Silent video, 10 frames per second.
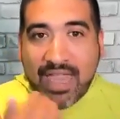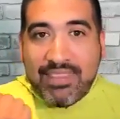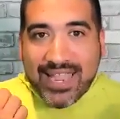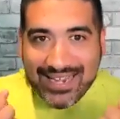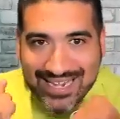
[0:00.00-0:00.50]
and
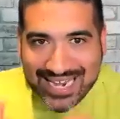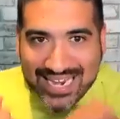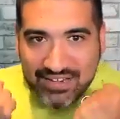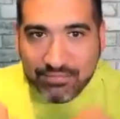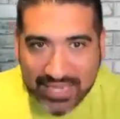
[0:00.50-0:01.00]
they
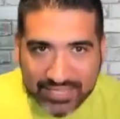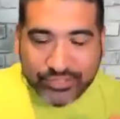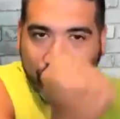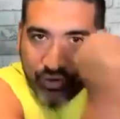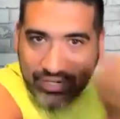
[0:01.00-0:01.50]
need me
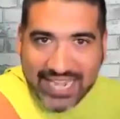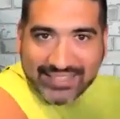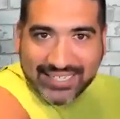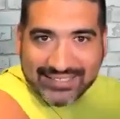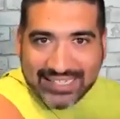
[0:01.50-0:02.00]
to create
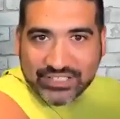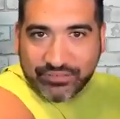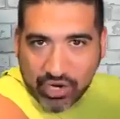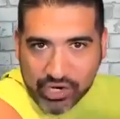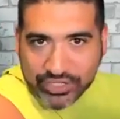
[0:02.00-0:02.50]
that sense
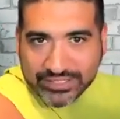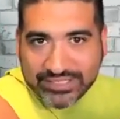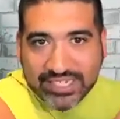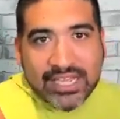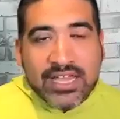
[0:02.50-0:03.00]
of
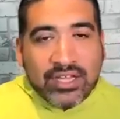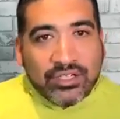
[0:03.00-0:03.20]
urgency